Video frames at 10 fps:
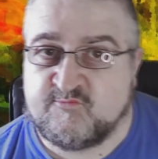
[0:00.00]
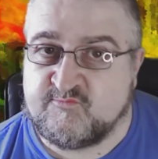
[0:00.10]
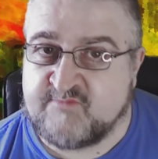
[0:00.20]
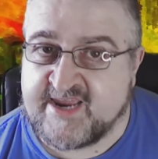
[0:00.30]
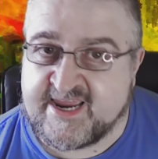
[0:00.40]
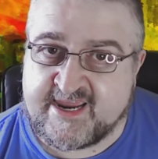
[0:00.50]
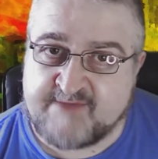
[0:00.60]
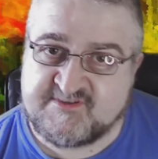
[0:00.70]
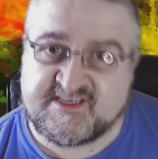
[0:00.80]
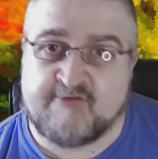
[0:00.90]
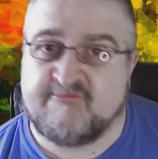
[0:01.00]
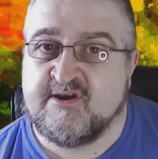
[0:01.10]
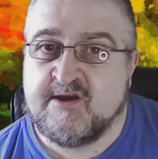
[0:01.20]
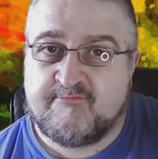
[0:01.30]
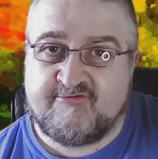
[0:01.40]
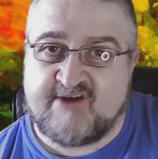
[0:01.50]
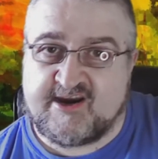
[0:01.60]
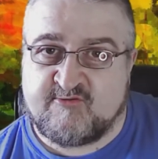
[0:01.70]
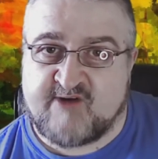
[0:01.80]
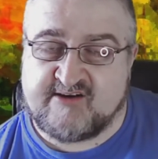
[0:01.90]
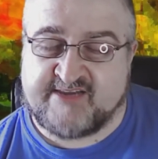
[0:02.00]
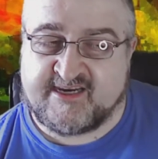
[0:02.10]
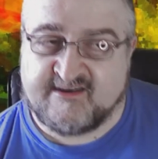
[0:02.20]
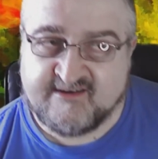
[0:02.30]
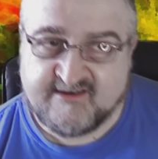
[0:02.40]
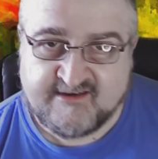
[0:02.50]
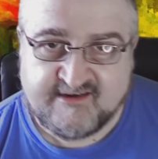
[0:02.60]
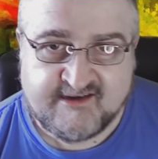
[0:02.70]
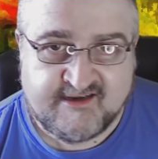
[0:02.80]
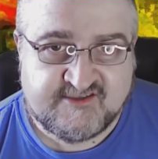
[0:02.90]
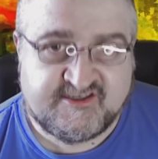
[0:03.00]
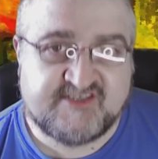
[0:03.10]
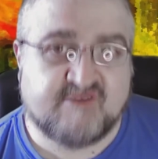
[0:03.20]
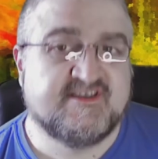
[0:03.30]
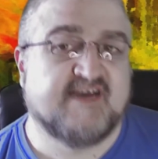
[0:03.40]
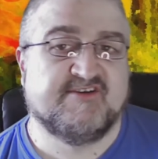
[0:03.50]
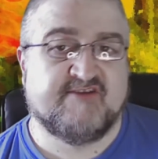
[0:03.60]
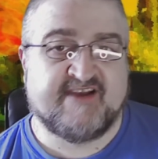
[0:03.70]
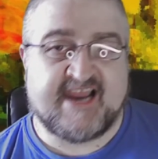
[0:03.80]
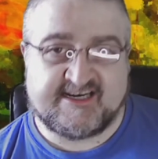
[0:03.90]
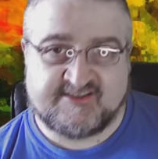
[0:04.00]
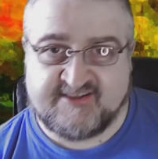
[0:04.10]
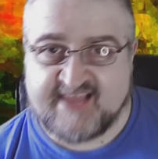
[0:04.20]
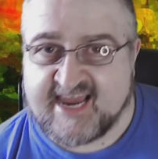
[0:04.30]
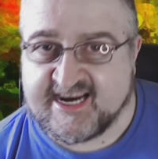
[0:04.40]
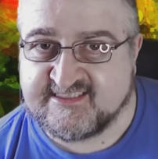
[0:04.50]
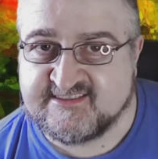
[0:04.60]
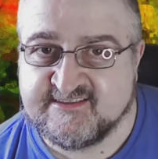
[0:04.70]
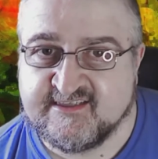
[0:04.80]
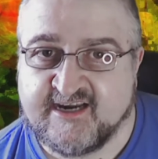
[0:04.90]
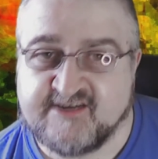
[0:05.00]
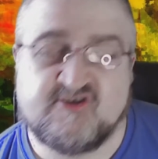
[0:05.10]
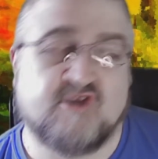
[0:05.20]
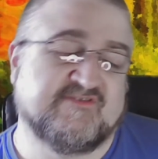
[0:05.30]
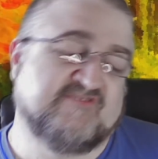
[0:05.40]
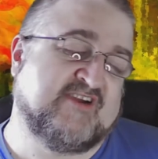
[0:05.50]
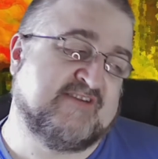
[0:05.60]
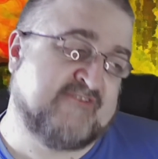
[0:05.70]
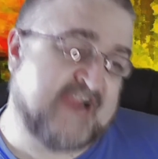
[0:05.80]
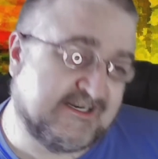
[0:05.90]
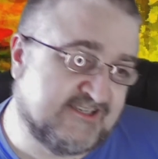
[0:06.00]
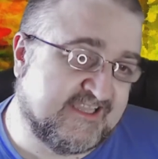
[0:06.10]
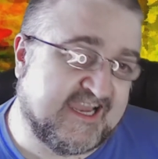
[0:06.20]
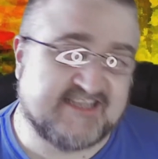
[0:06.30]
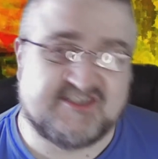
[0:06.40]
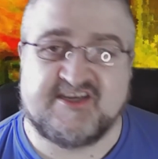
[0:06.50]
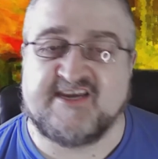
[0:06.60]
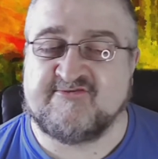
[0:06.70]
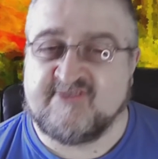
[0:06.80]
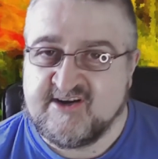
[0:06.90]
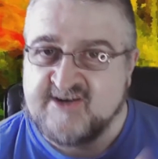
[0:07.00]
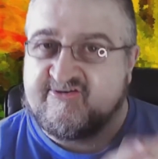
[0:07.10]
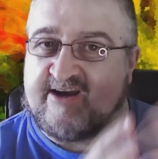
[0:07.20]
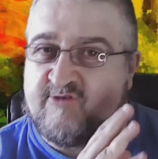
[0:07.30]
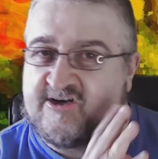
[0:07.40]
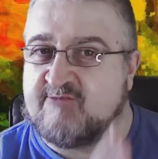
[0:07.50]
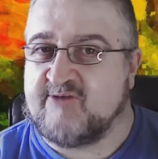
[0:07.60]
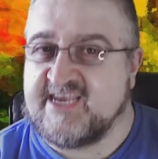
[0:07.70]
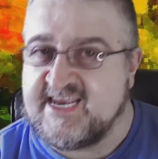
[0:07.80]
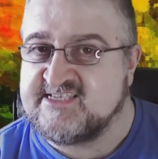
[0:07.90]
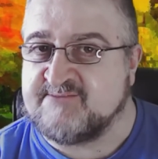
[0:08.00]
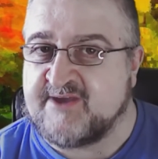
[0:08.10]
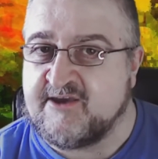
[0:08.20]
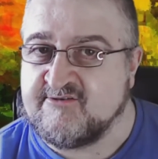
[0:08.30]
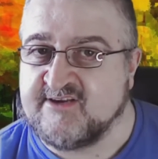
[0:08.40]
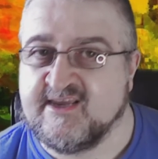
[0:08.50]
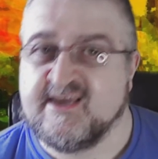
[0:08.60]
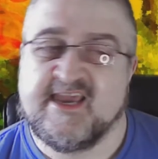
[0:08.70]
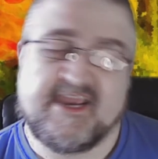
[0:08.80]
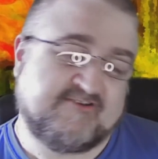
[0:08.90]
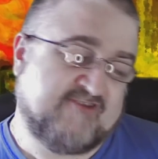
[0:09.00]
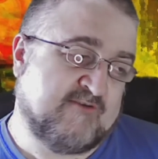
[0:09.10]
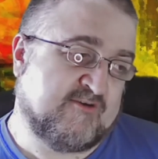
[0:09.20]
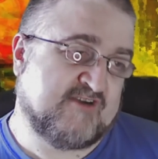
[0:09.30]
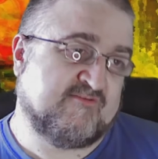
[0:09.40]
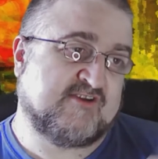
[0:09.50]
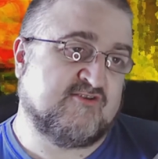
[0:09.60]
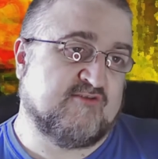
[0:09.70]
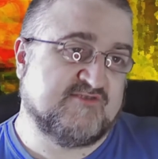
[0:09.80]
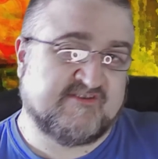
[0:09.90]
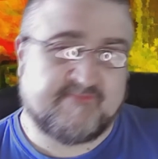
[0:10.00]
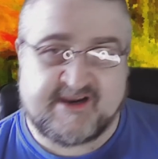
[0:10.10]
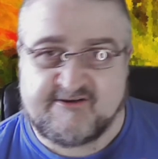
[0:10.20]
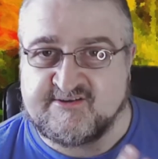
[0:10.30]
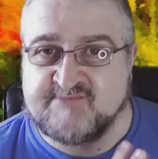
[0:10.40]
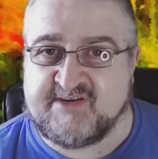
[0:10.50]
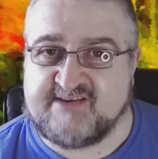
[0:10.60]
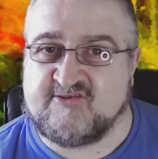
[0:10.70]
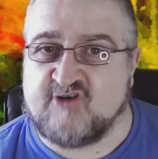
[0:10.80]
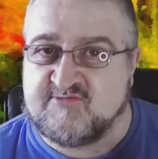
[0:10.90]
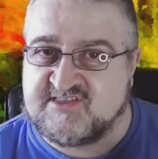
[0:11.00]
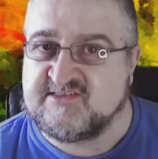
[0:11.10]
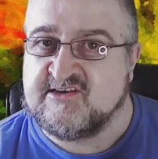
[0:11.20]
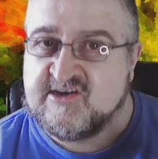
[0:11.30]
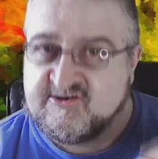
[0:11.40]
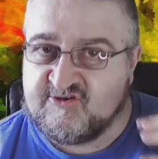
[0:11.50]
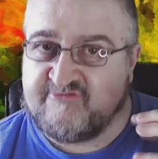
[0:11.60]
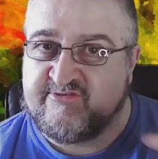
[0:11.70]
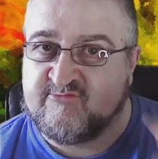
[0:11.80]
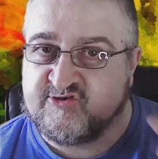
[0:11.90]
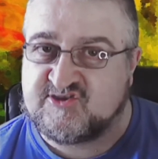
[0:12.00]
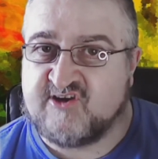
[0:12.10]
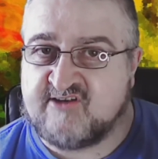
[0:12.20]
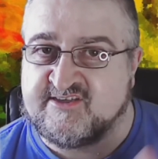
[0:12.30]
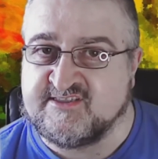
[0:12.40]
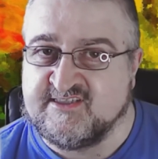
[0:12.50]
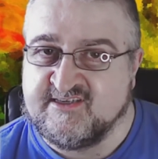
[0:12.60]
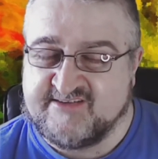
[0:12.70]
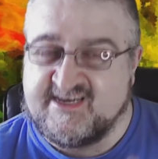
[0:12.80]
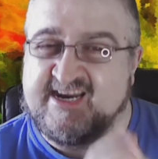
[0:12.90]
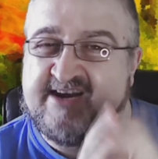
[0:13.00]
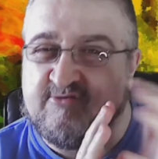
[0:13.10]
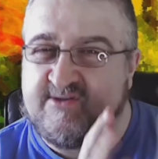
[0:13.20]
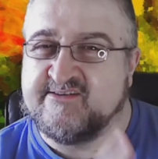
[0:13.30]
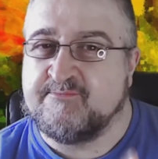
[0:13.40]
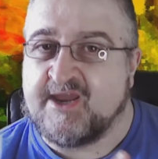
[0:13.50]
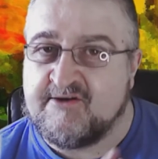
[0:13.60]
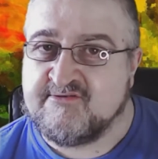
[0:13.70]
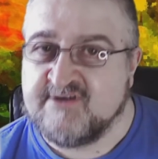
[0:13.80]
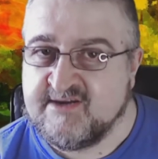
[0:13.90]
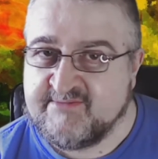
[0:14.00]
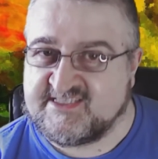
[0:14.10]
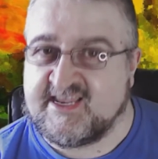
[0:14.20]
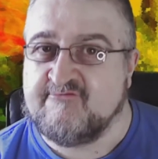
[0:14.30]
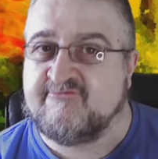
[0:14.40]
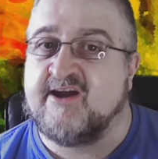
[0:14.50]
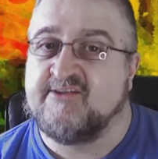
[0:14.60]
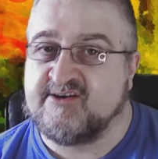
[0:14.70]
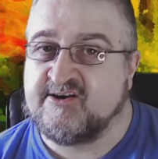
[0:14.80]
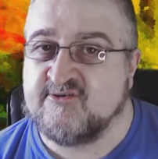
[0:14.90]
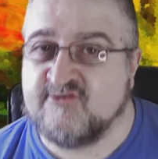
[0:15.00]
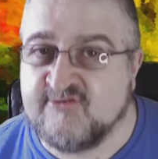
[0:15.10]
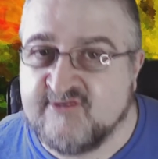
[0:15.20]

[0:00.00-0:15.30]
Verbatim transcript: um, south pretty quickly. So he's always having to react to that, and the cops are trying to react to that. So you try to work out what he's about, and you try to work out what the cops are about. But the cops do feel more solid. Like you kind of know what they're about, it's like how far they're going to go,